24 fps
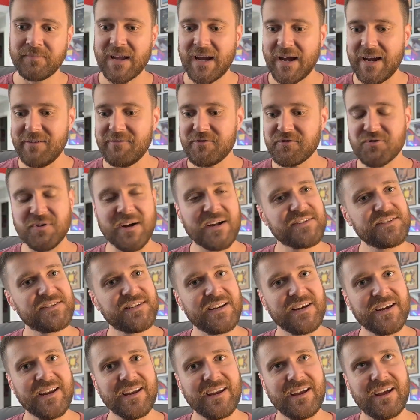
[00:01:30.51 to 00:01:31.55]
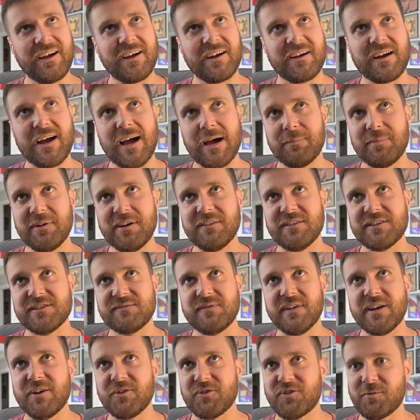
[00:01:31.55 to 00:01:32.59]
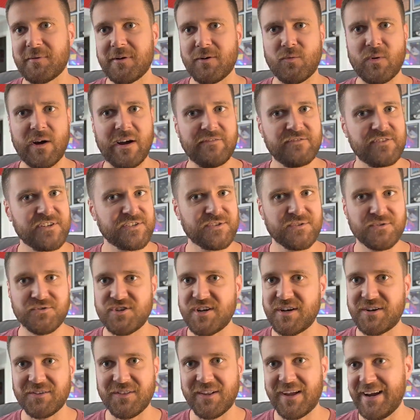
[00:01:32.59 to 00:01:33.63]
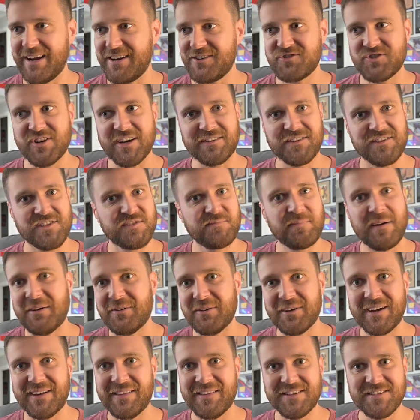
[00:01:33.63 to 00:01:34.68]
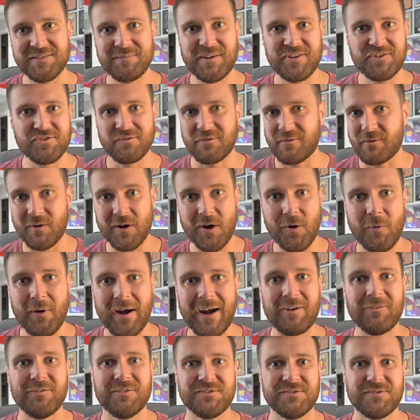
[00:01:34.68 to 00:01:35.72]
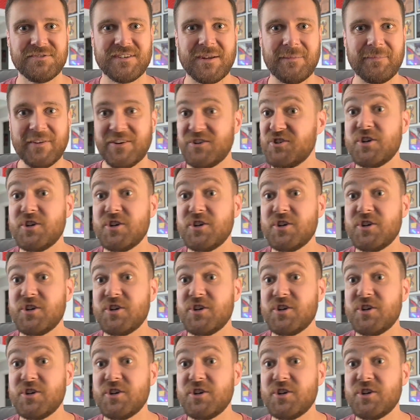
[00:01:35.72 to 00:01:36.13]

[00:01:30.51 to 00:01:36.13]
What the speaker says: I even tried sending a copy of this video to my wife just so she could check the spelling in this, make sure there are no errors or something.